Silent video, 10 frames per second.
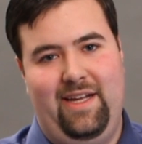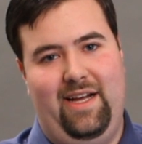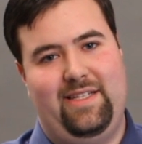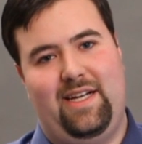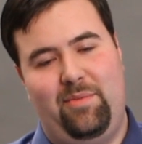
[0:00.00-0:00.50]

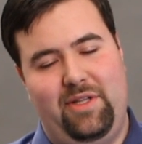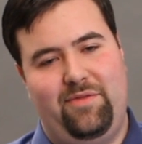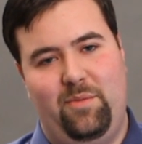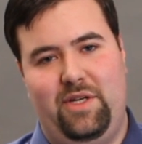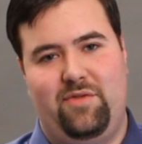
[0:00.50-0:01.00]
there's a couple
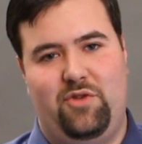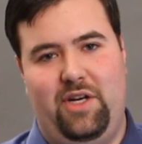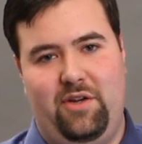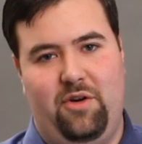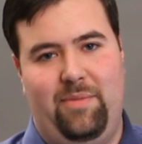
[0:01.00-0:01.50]
different ways of trying
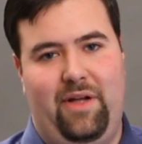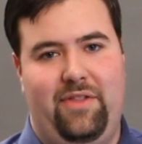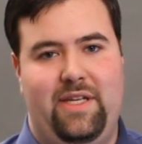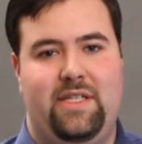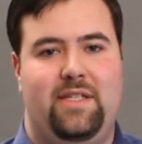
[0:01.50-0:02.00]
to go about
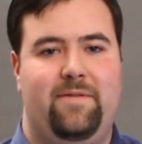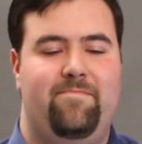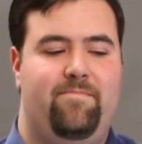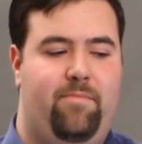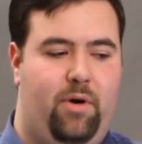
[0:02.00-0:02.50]
this.
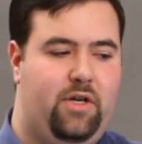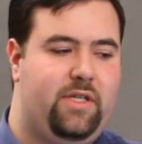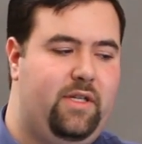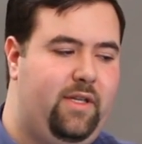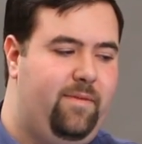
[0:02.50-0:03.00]

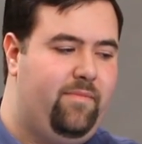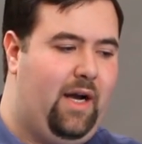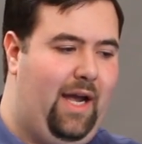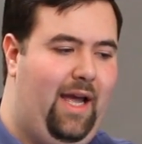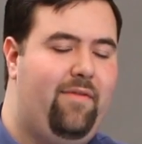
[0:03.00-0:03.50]
Personally,
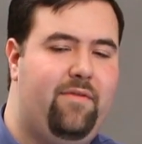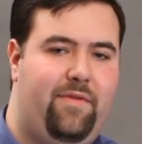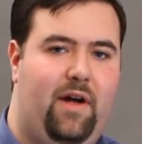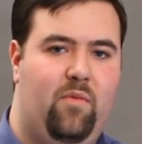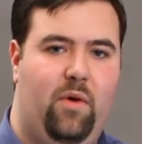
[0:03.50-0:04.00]
I haven't
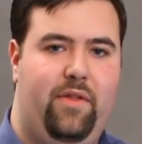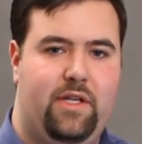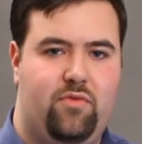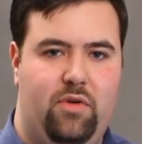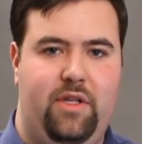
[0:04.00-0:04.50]
found one
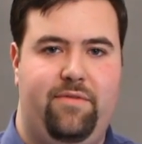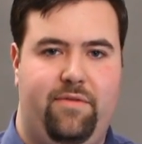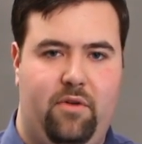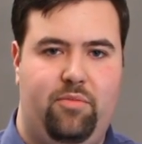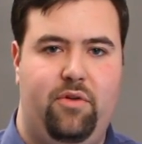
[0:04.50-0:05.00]
that's really
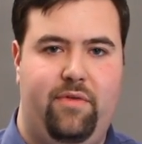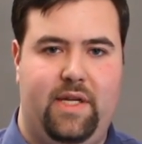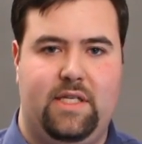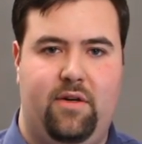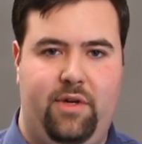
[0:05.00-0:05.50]
foolproof
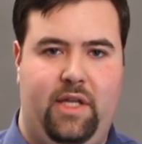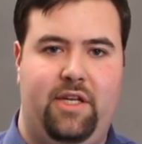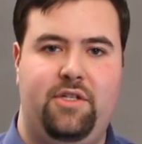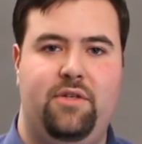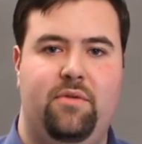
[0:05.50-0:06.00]
that's going to
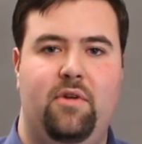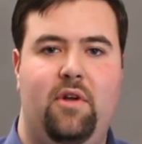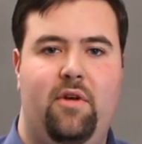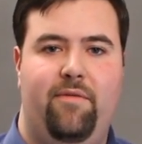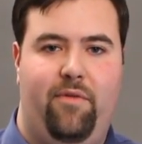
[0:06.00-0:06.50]
let you
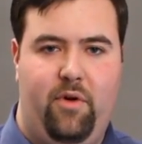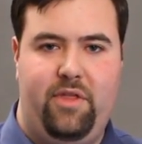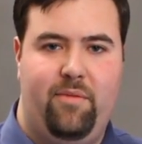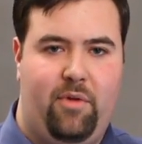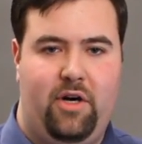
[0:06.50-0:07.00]
void
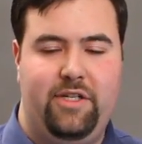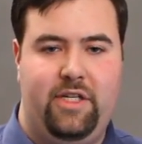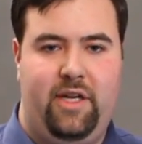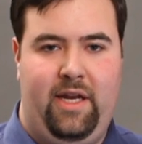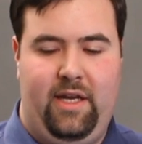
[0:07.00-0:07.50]
the
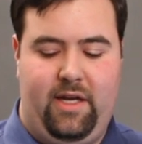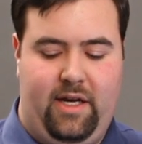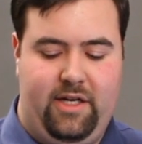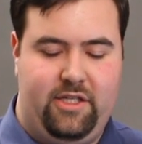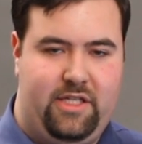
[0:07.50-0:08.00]
margin and it
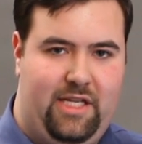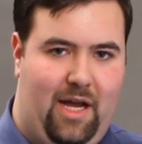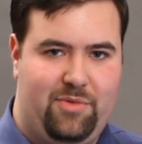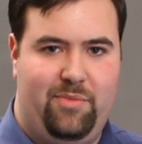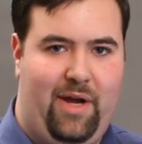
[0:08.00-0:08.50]
kind of just
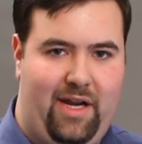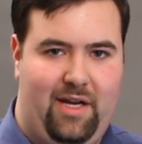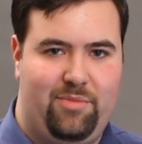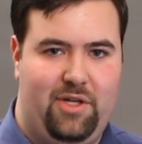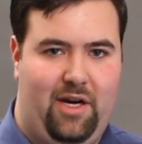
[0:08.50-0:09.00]
snaps it back
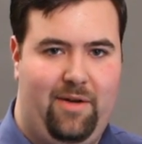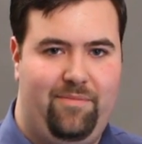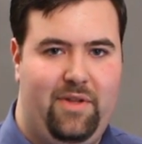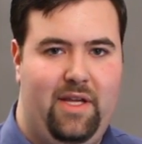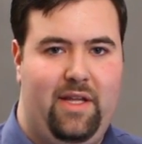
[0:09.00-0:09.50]
up
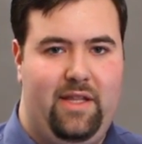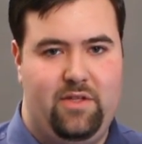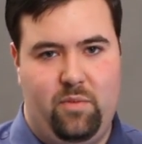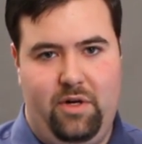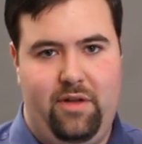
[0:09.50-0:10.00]
top.
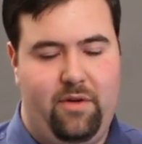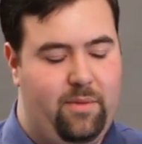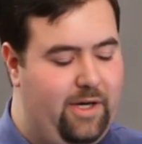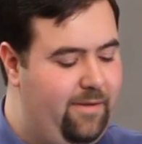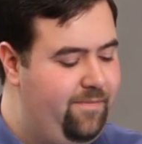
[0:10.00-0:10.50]
There's one other
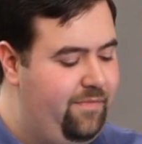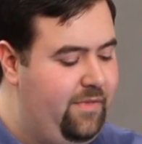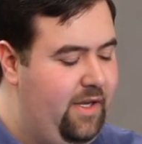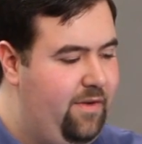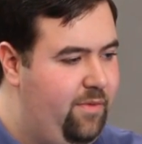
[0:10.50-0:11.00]
way.
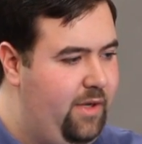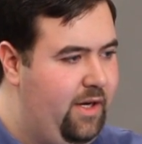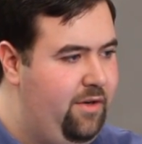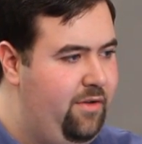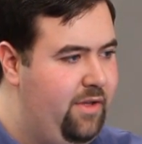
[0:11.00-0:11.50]
If we
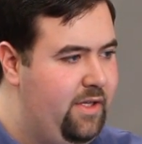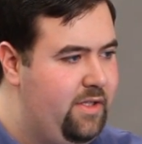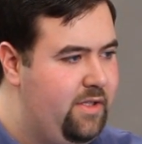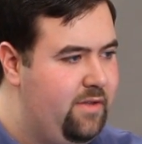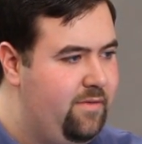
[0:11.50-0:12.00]
undo
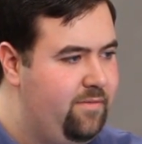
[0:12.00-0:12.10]
this,